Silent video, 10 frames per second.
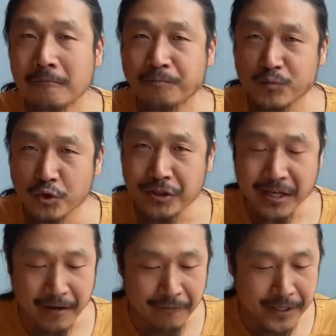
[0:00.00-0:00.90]
You see,
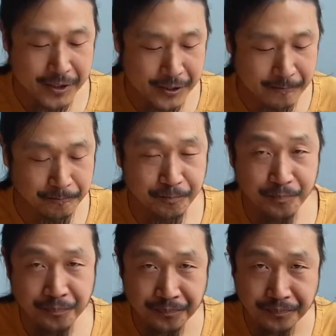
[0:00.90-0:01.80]
I finished
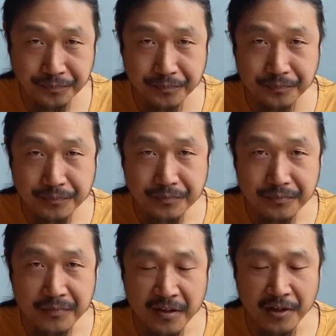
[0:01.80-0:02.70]

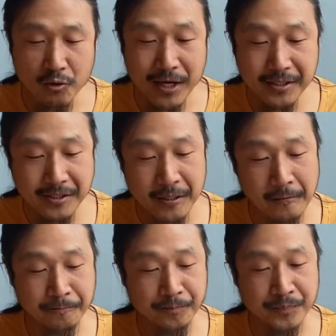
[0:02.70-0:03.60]
the rice
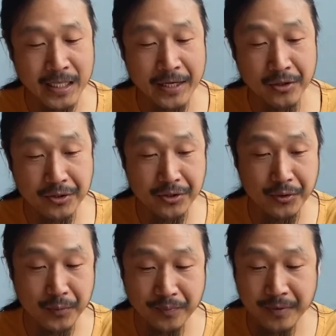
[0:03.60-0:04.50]
and
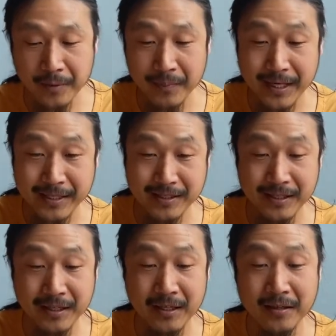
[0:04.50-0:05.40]
also the plate.
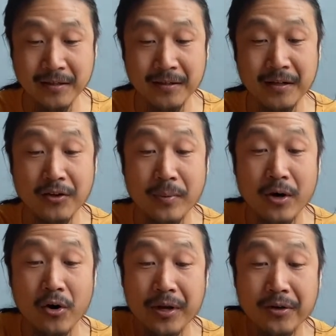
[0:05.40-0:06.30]
Little bit
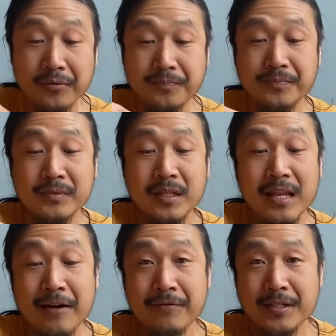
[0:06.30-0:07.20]
oil
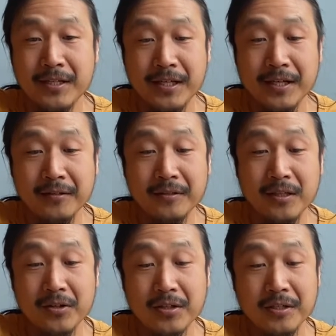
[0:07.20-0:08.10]
left here,
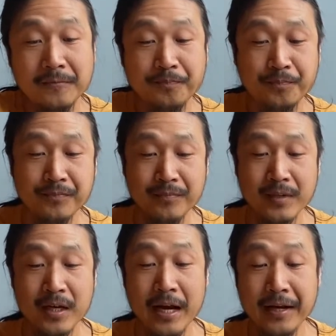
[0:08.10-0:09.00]
look.
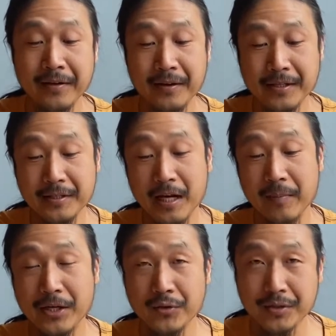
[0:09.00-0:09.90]
And this time I
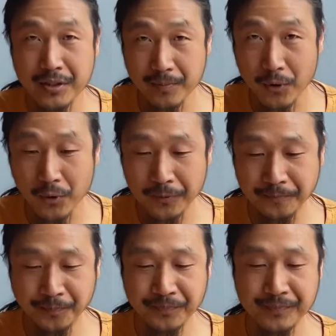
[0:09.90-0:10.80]
use spoon,
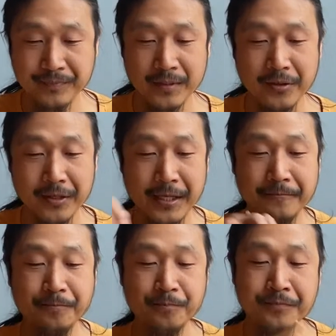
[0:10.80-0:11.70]
okay?
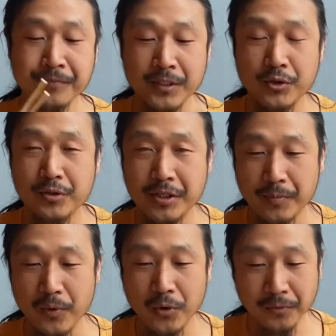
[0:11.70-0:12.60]
The
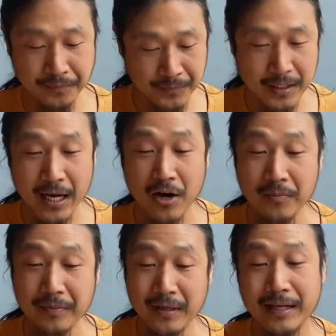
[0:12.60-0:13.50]
spoon
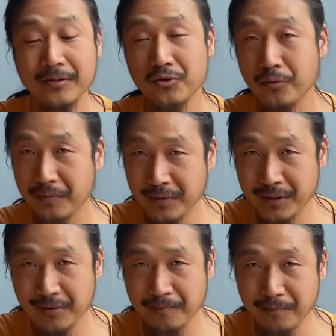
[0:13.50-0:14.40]
help like to
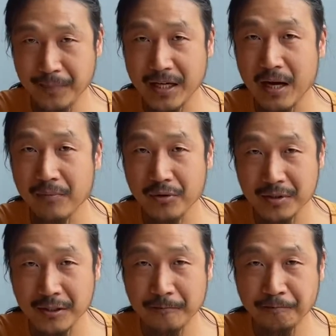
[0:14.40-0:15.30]
pick up those